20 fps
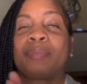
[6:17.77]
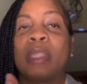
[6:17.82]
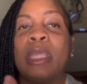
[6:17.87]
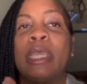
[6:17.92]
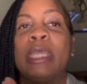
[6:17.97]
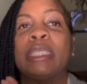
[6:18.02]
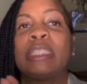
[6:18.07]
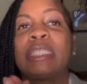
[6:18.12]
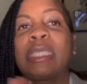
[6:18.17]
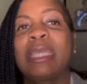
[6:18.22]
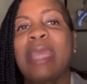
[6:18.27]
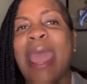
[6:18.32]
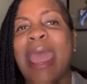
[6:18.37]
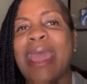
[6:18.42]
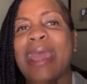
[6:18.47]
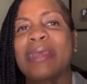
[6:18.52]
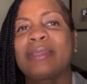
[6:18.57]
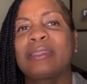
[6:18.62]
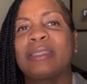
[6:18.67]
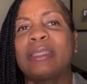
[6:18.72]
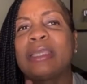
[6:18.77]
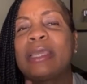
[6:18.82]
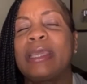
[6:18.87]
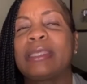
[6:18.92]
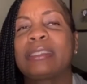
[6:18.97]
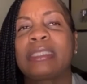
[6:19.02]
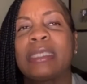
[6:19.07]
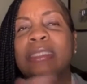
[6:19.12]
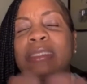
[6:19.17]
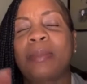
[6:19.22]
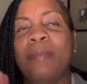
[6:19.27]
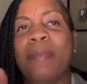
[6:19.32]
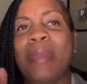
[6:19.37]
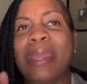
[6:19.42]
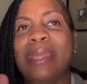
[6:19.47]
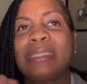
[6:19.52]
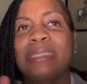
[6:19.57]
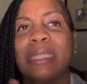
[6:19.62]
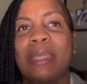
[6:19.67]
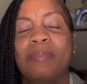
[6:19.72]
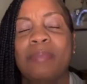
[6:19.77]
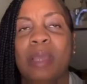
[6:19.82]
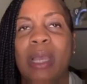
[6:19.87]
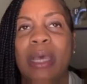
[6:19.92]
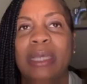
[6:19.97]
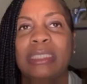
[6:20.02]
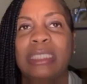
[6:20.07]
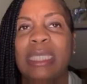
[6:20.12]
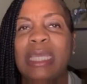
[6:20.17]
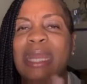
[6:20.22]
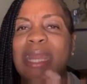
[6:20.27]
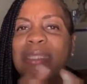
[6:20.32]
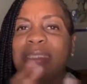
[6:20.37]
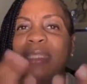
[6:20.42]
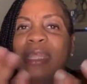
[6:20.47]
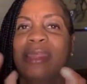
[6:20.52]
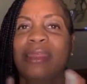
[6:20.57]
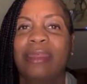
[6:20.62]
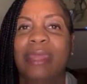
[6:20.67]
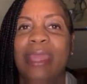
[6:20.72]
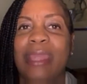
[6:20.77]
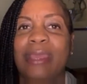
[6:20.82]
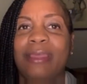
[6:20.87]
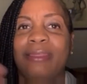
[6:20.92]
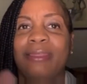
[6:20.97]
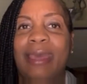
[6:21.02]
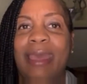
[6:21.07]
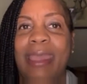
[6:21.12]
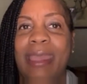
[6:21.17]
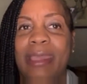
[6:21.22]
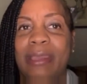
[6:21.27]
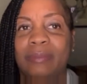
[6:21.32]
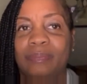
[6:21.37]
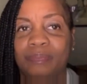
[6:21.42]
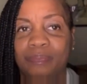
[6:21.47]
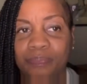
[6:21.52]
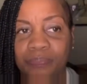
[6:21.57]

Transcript: it's amazing because she doesn't think that